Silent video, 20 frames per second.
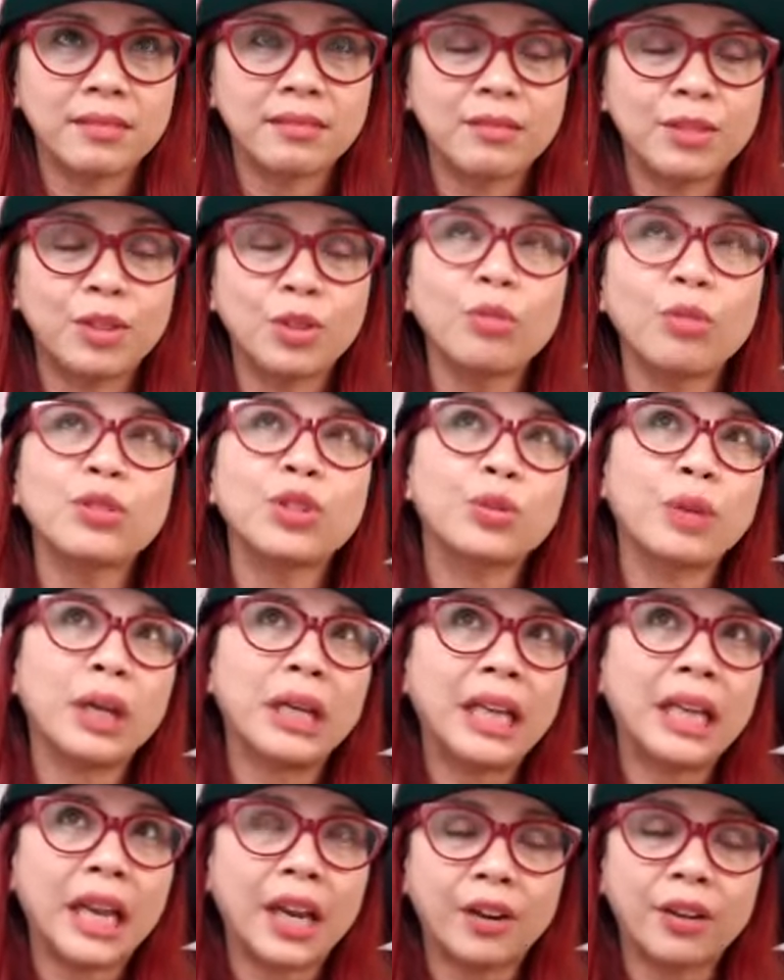don't
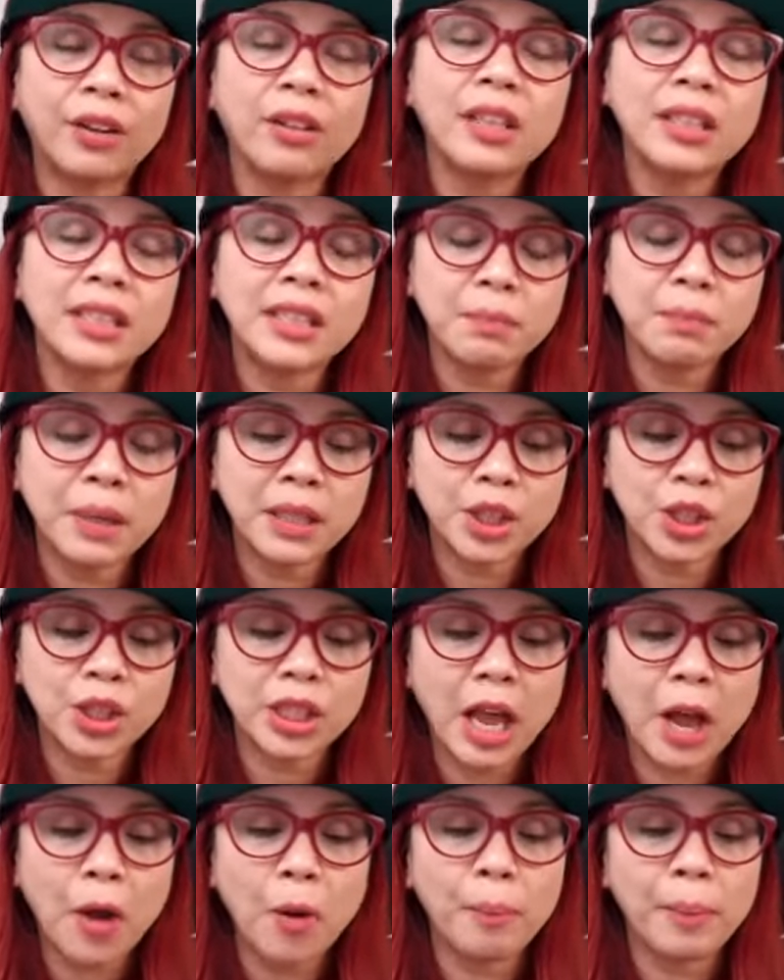train aerial as much
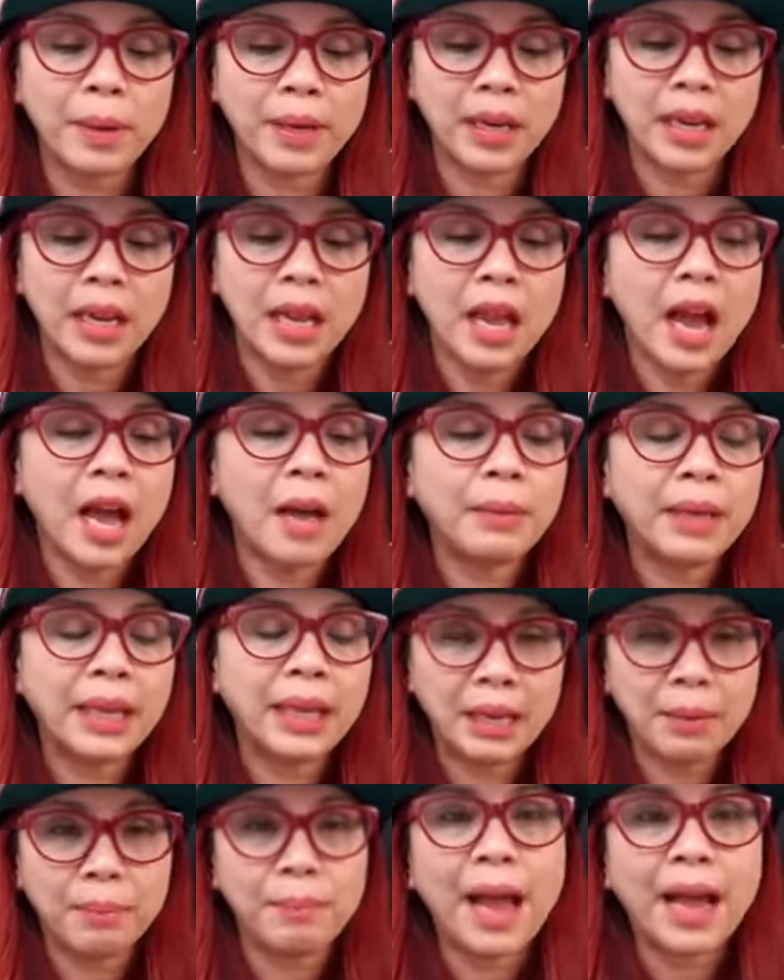now, but I'm
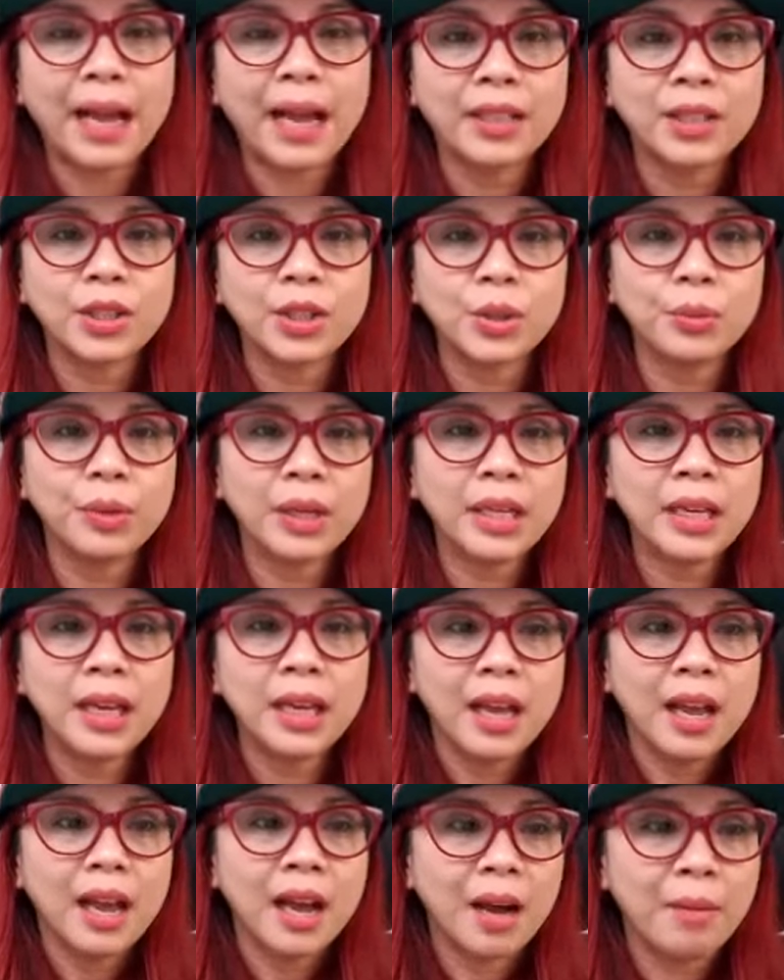getting back into it.
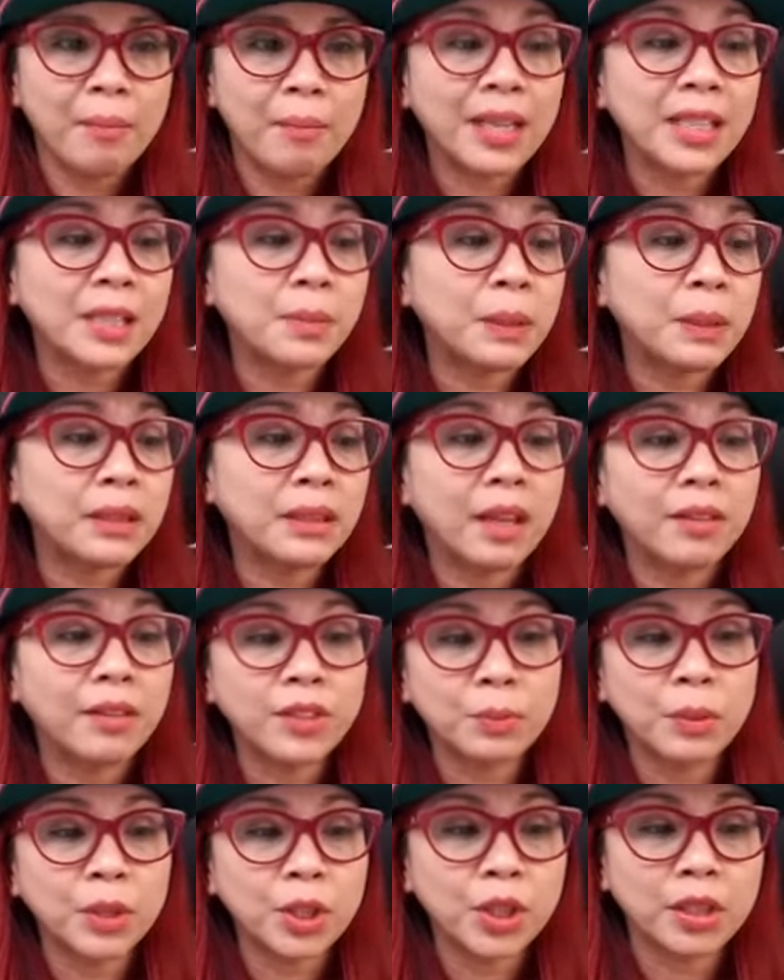Um, my husband
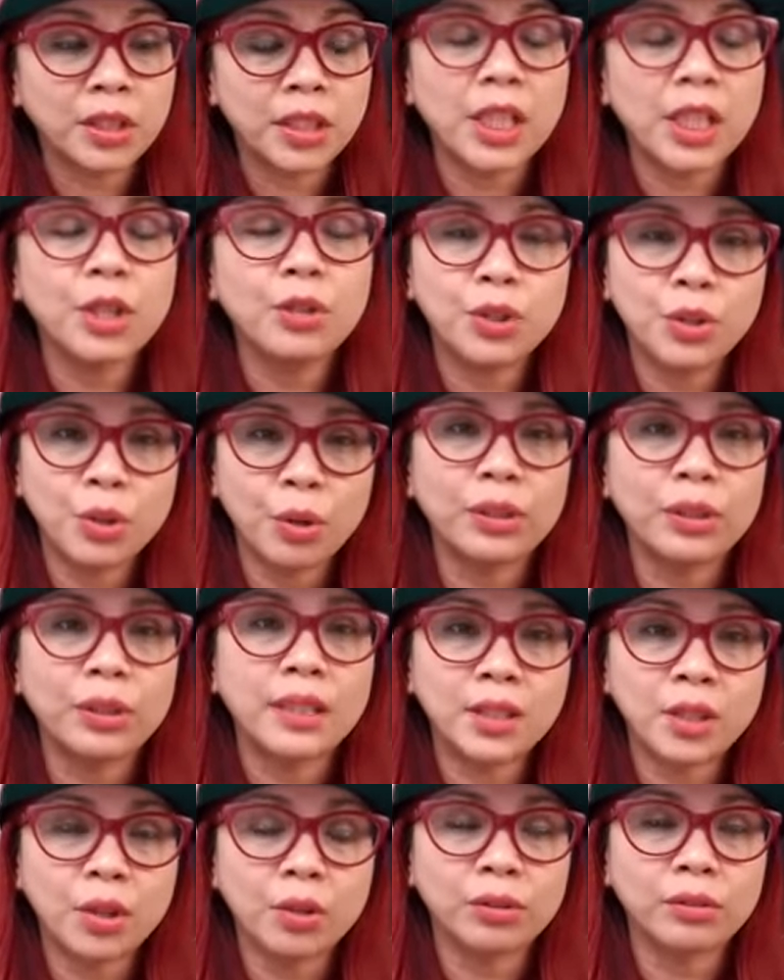loves martial arts. He used to own
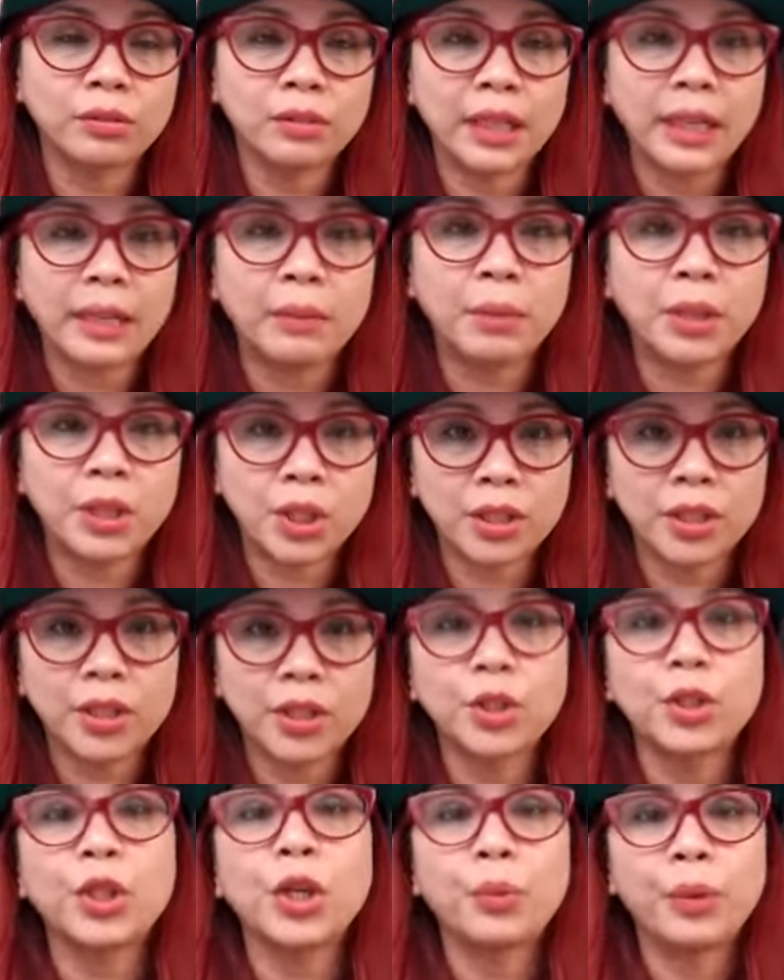his own like martial
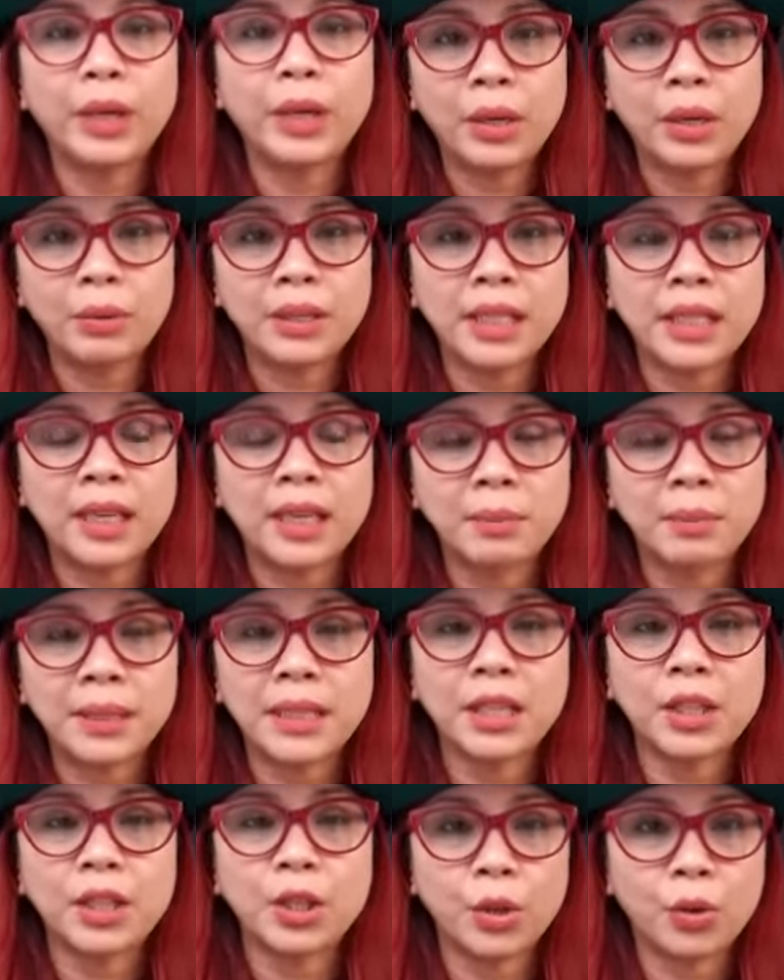arts studio when he was in
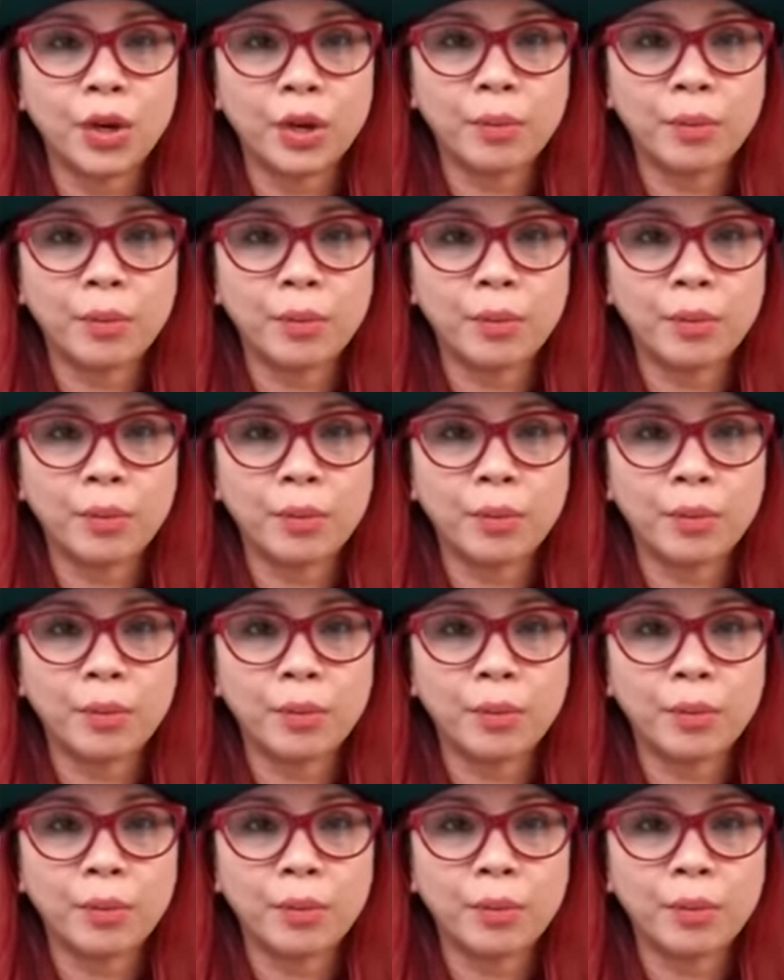upstate New York